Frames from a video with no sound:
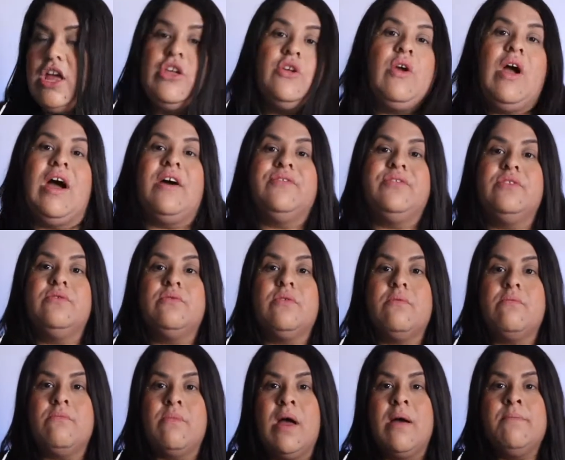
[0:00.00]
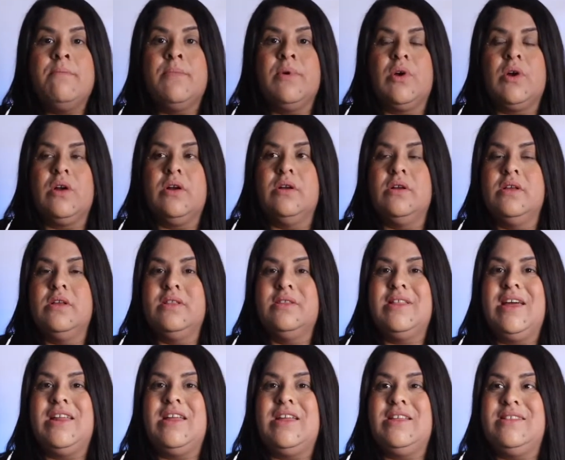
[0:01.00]
You have to remember
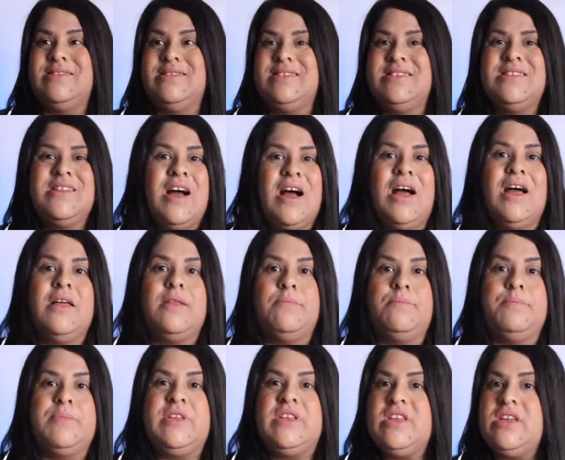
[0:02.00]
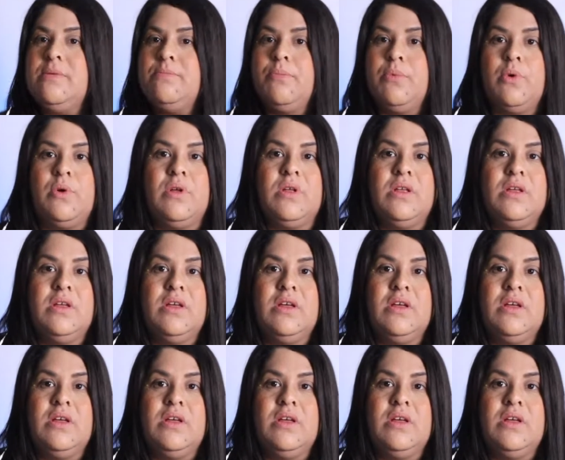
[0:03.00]
that it's not people